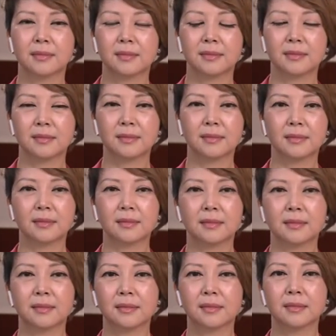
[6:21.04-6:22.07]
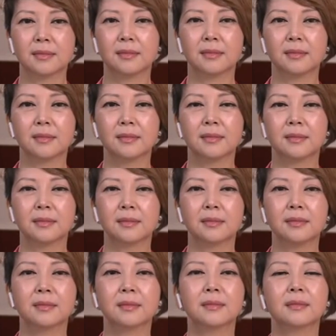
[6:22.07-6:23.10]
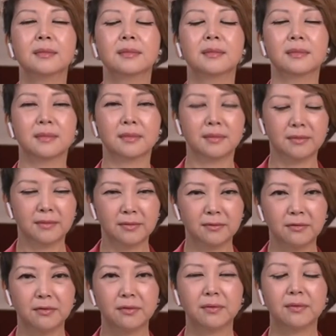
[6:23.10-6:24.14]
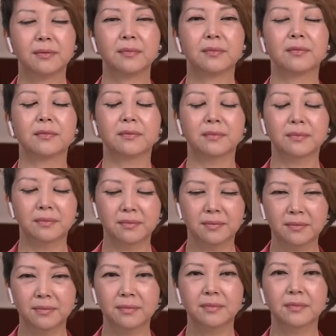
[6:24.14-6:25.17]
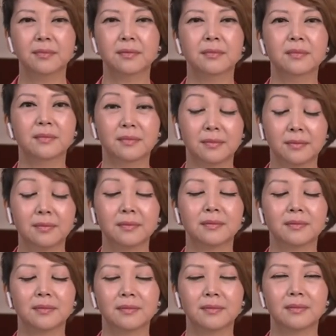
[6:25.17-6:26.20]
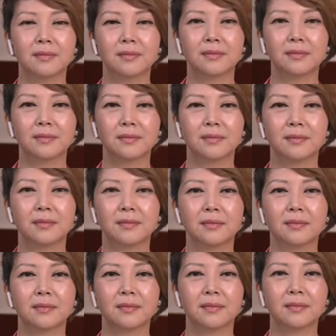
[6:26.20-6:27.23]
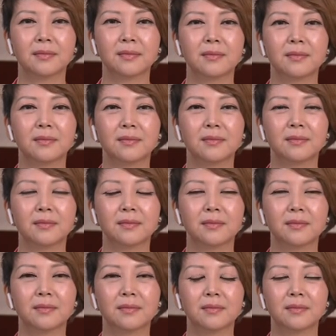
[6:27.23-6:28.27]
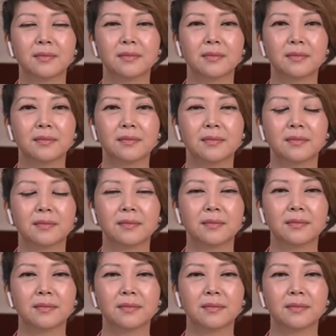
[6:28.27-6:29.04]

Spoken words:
(not speaking)